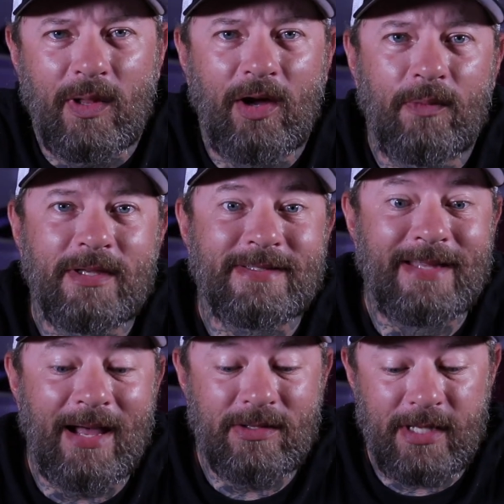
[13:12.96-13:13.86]
well, I hope this
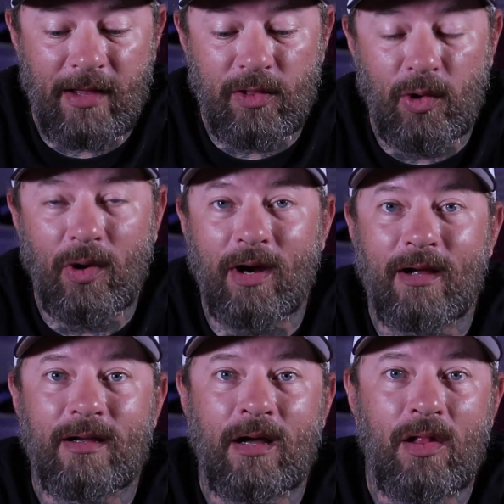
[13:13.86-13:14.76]
Down South
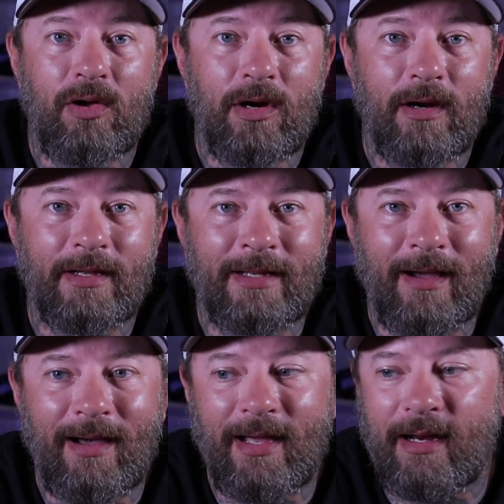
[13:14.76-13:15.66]
Lure color
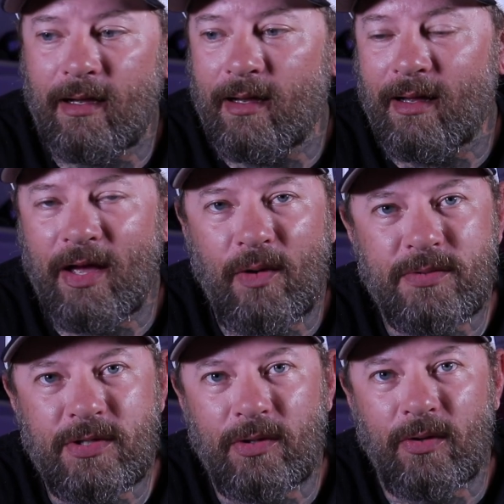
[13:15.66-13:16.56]
guide
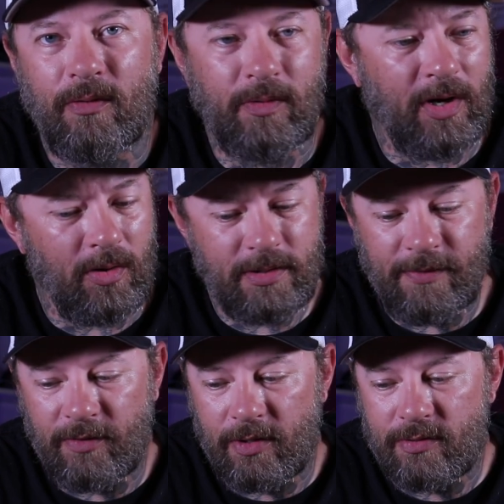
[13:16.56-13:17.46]
helps you, regardless
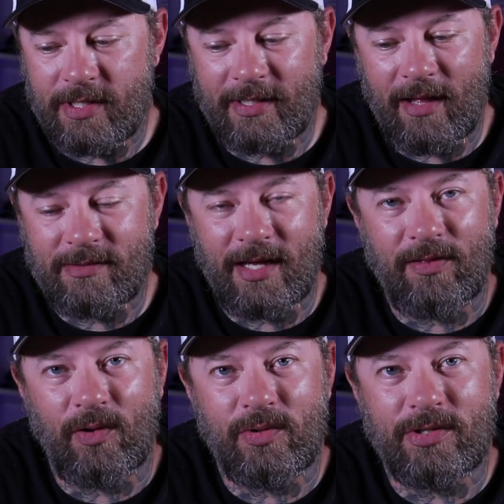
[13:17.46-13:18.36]
if you're using Down
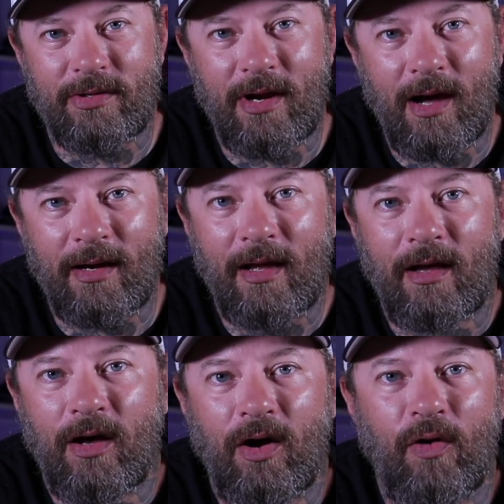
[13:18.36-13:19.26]
South Lures or not.
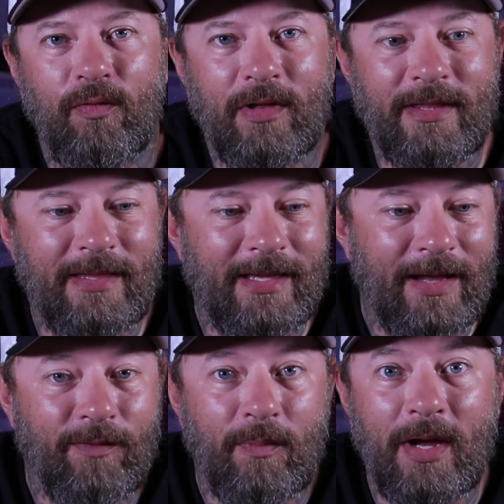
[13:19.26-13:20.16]
Hopefully the
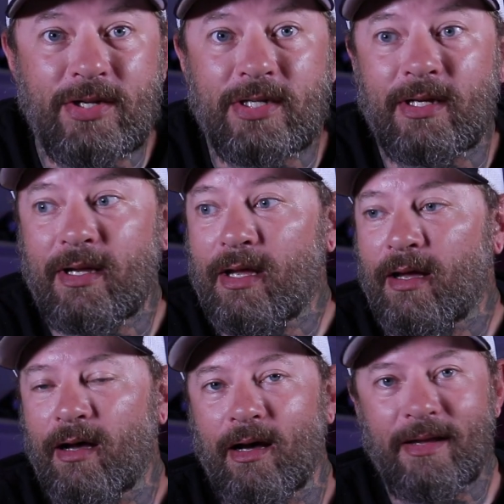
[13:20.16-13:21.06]
information
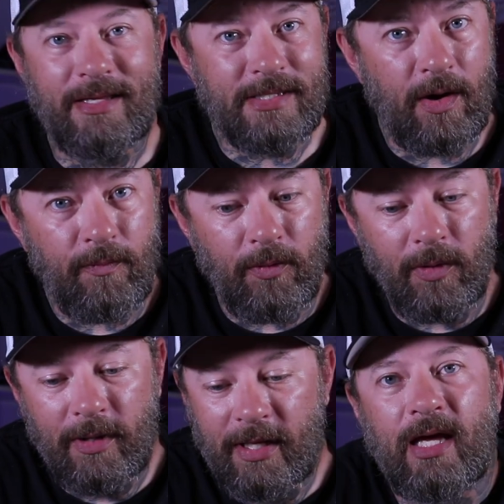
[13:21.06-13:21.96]
is
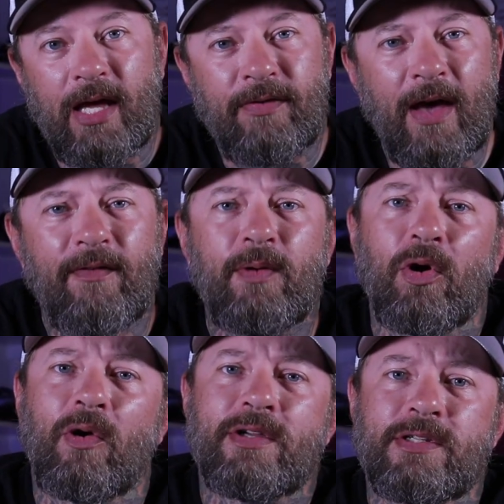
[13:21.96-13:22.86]
helpful. If you have any
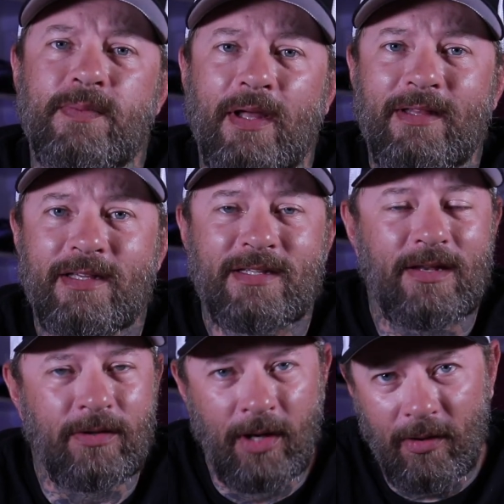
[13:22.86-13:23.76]
more questions about this,
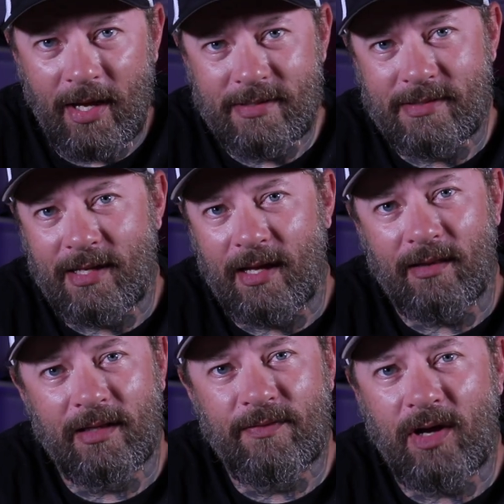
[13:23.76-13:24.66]
don't
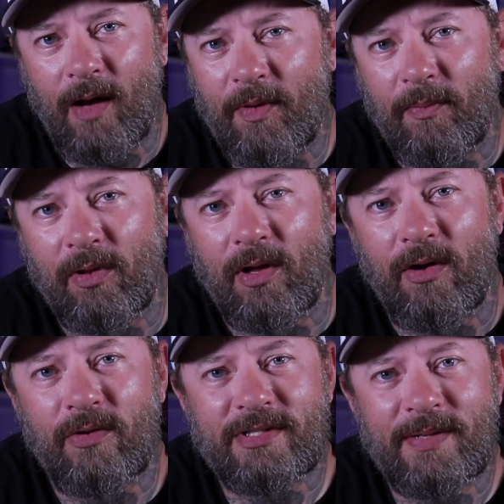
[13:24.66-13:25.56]
hesitate. Leave a comment
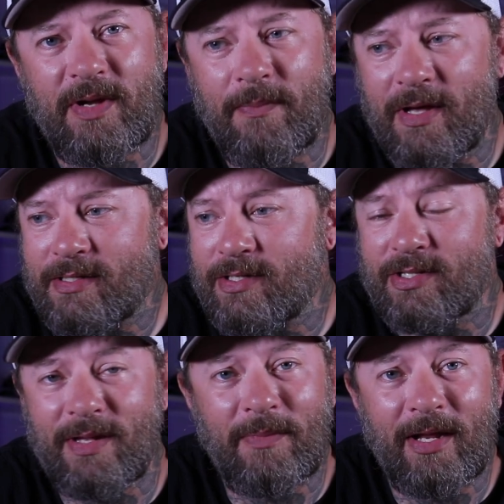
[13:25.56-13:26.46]
below, send me a
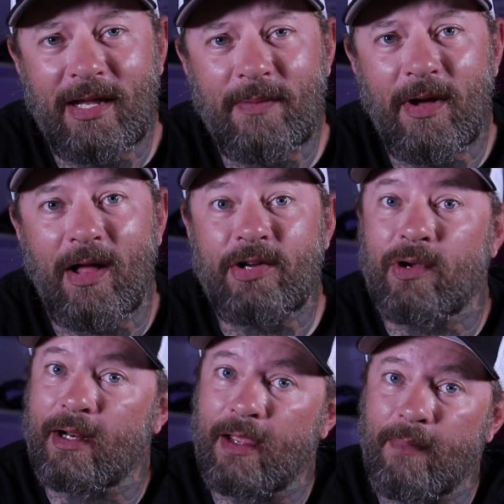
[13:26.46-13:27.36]
message, send me an email. I
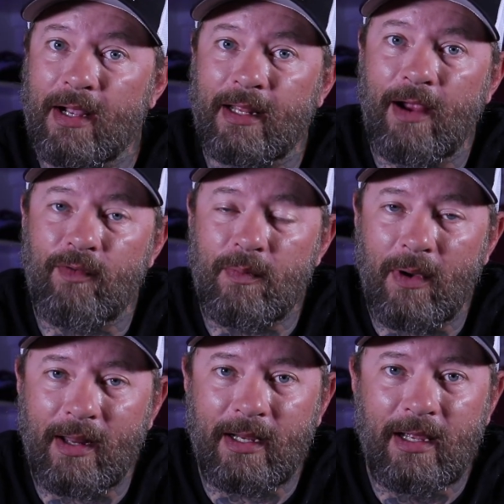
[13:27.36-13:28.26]
try to get back to
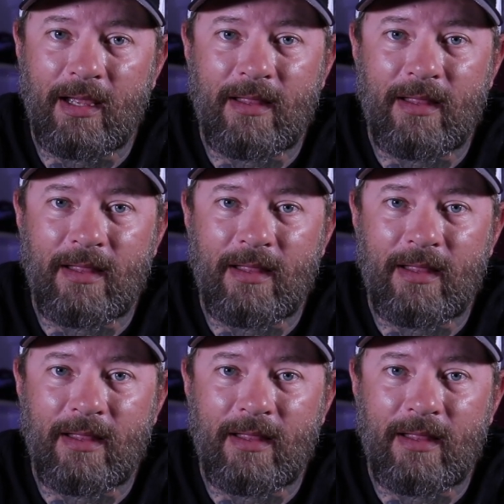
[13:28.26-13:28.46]
everybody